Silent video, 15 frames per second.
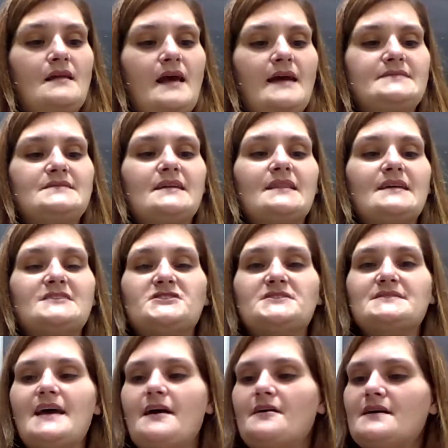a delicious
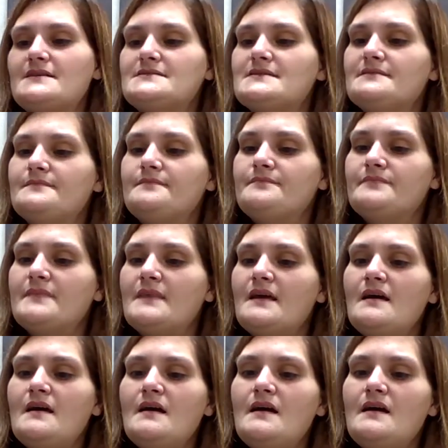carrot.
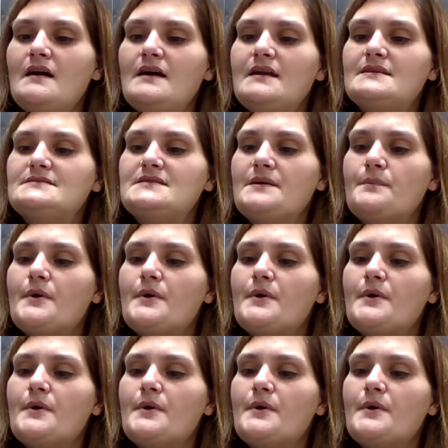It is the